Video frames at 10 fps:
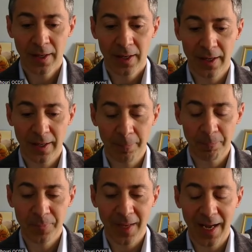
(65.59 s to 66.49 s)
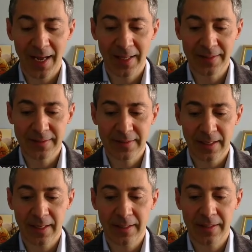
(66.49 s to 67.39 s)
Um, and
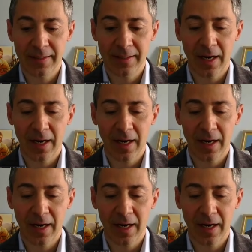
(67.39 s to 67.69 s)
uh,